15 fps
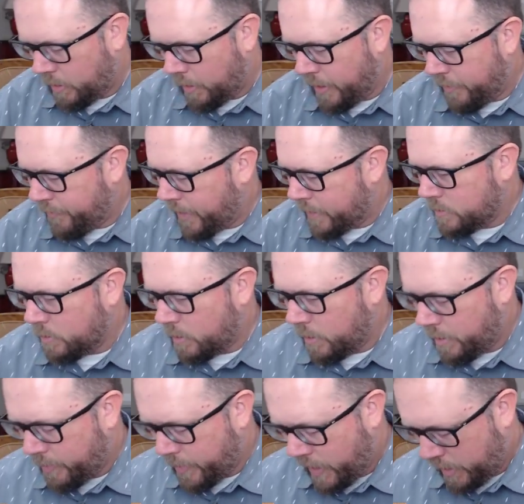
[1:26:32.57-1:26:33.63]
lead fast one on
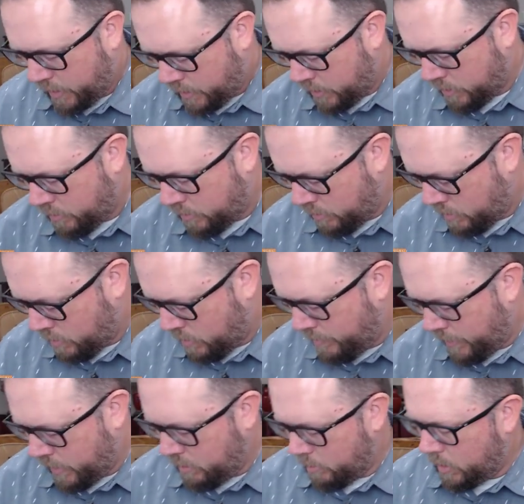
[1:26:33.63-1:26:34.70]
the back too, the
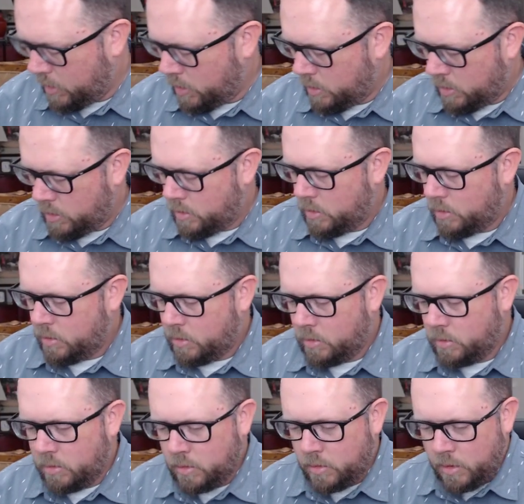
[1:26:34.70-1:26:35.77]
big one.
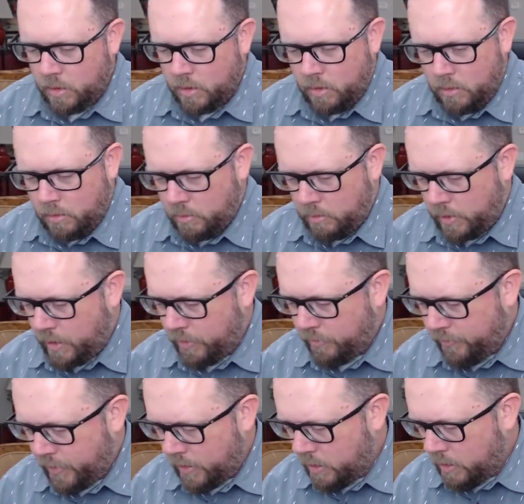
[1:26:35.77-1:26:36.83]
Will that
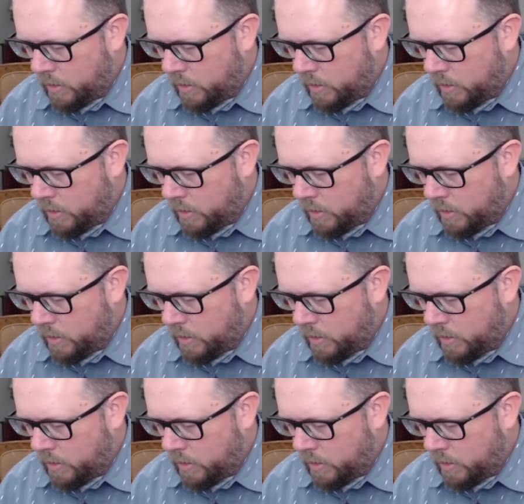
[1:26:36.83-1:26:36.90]
fit?